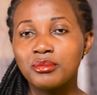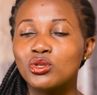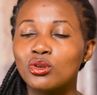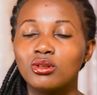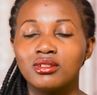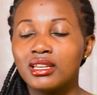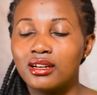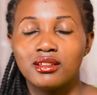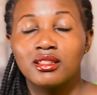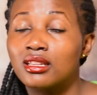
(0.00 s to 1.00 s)
So
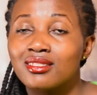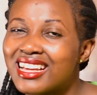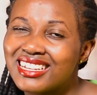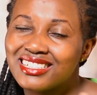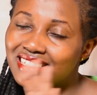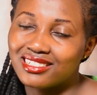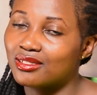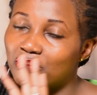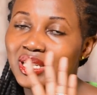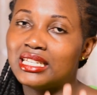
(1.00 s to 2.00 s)
yeah, that,
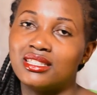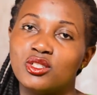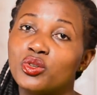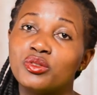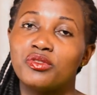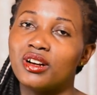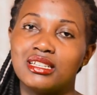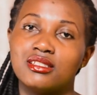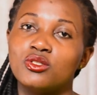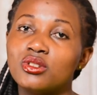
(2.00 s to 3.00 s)
please don't
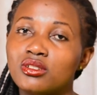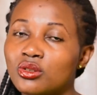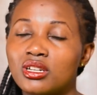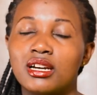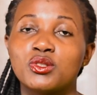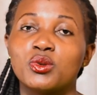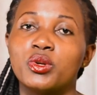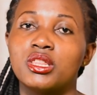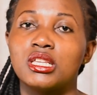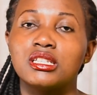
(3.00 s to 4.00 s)
fast, don't hustle
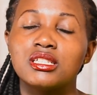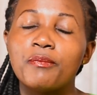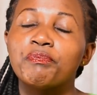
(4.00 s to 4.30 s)
with it.